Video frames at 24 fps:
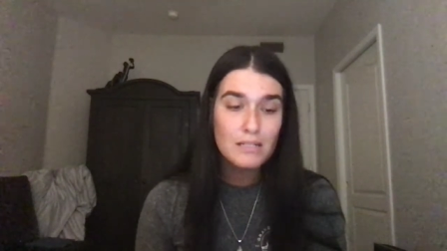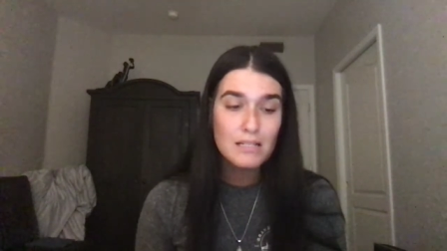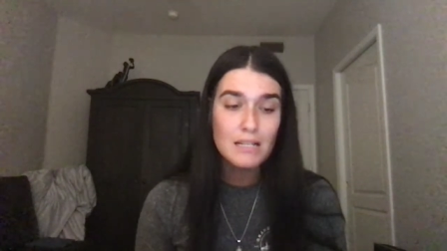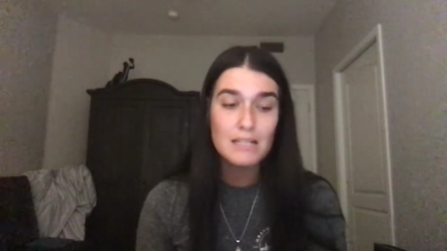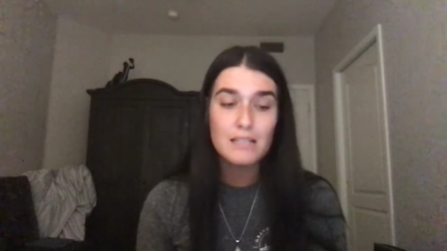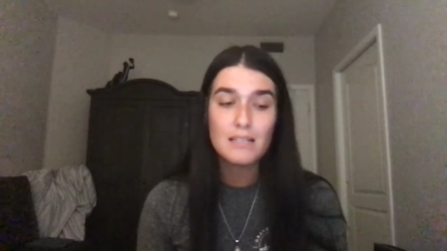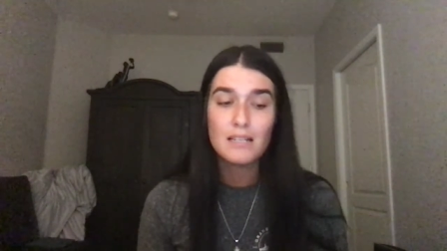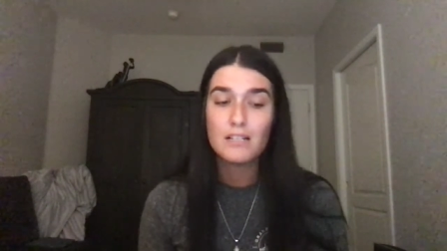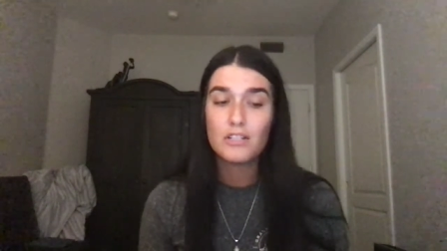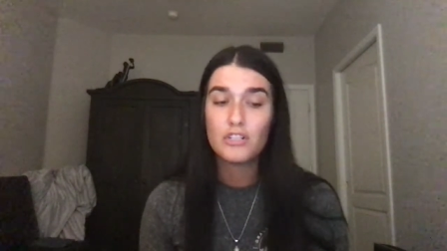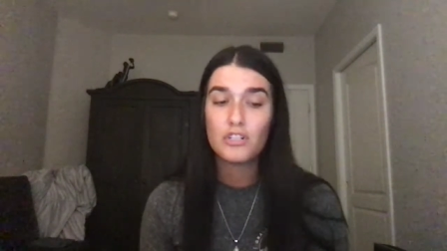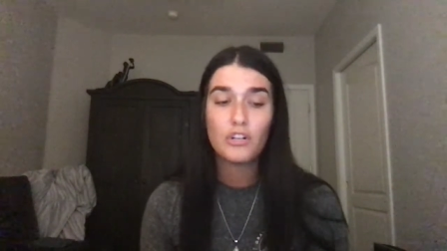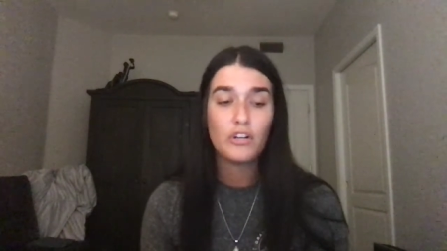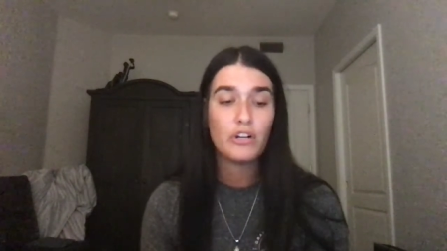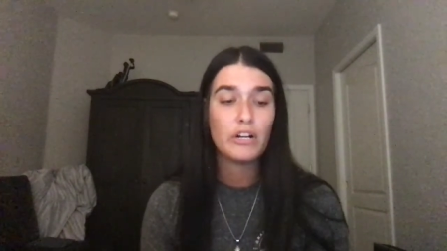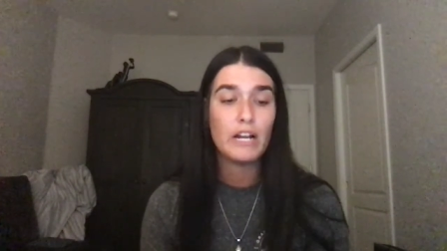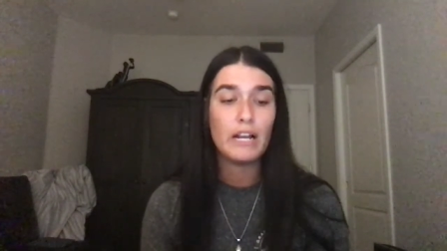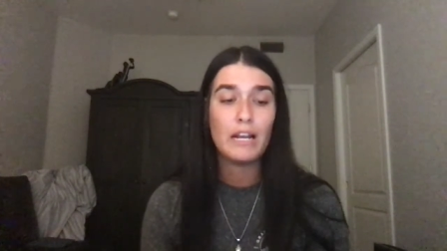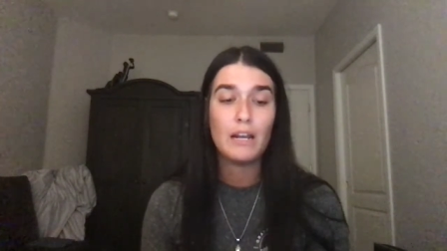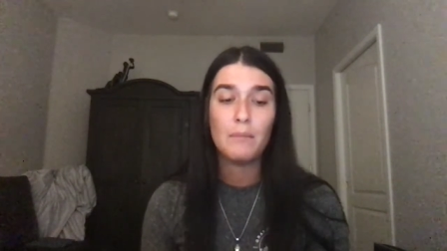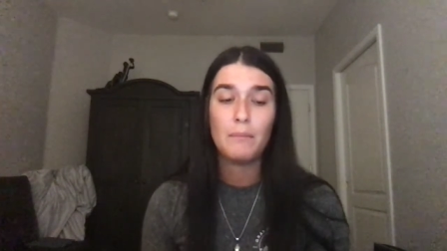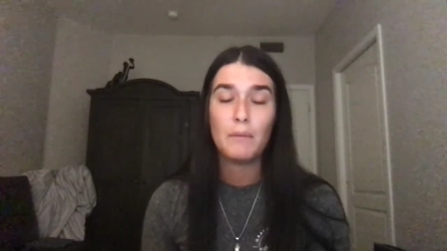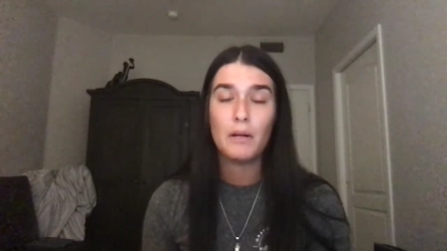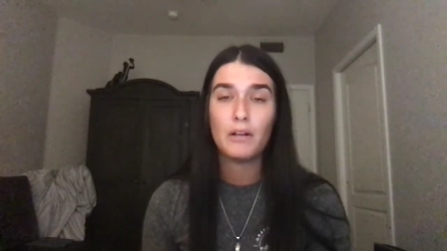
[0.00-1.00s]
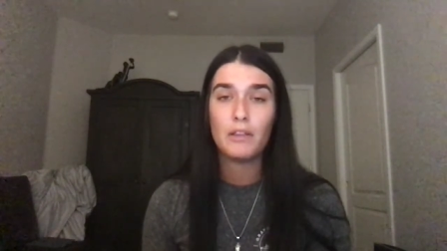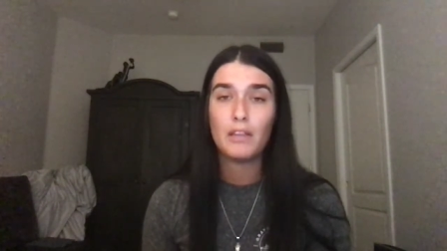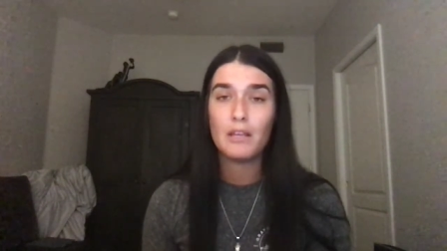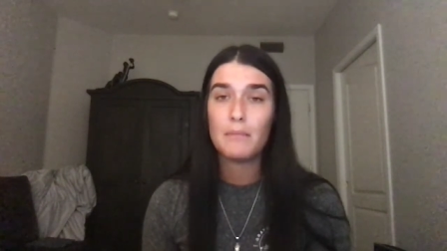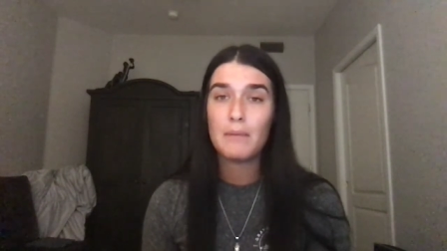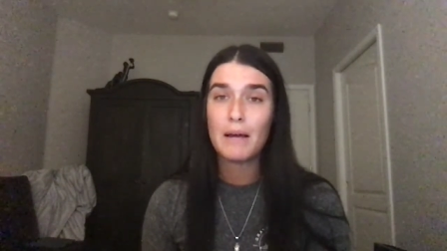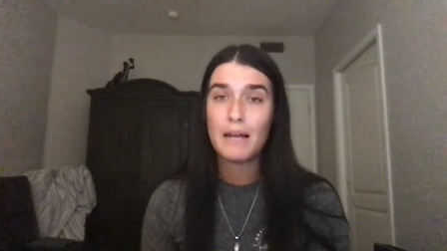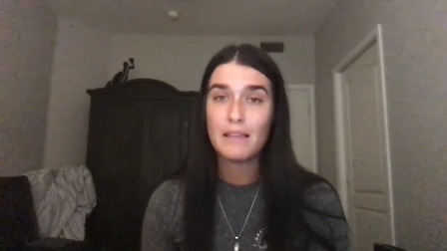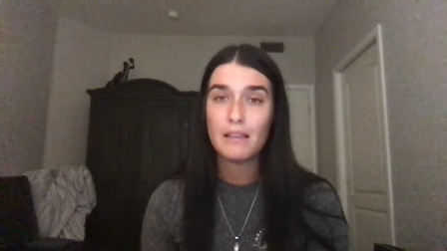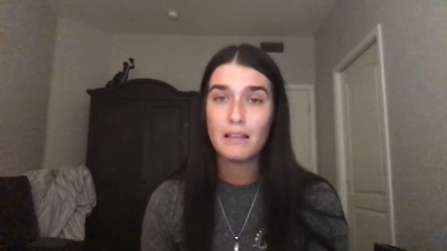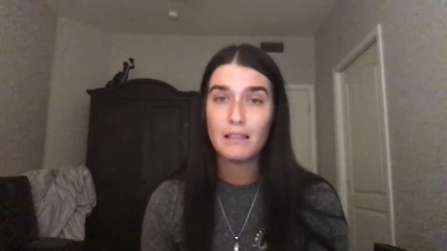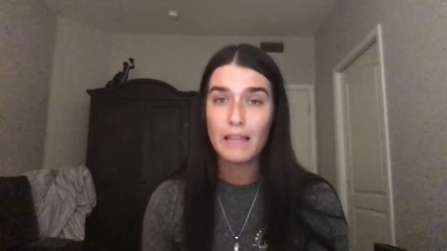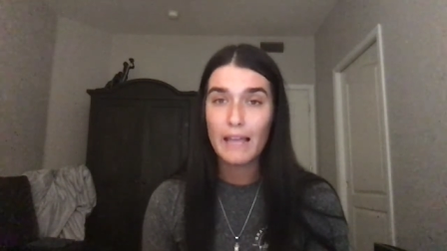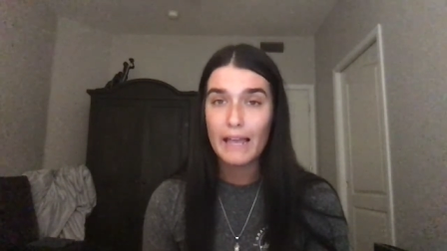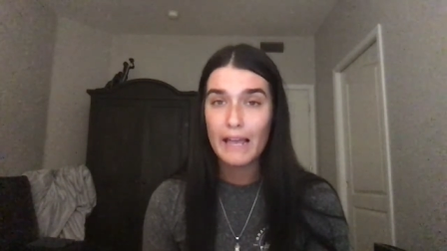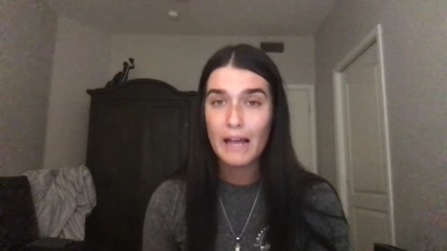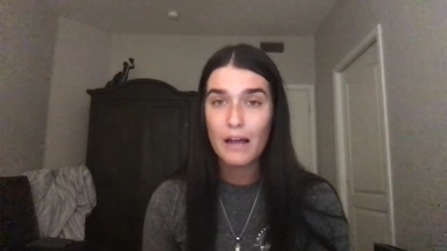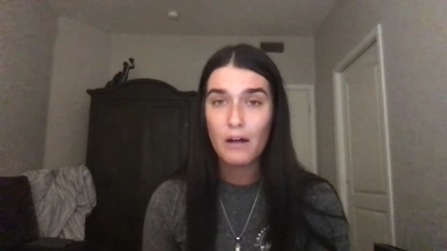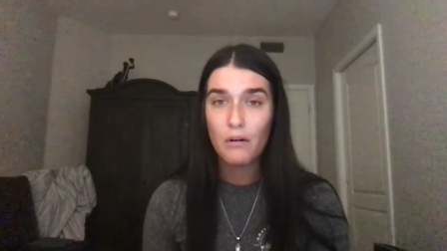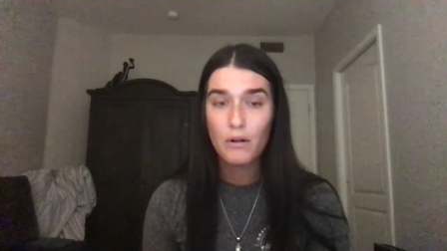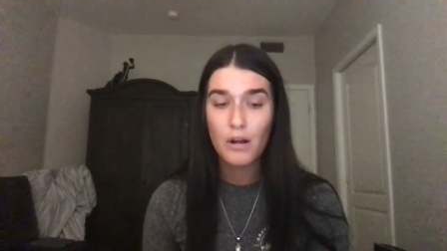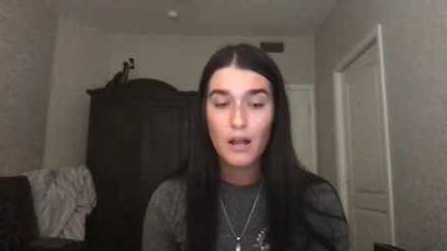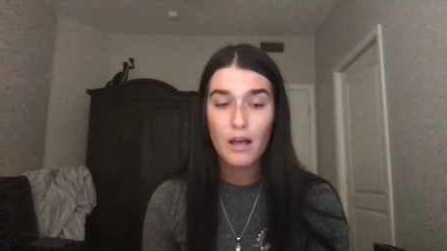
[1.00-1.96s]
isn't created merely by the layout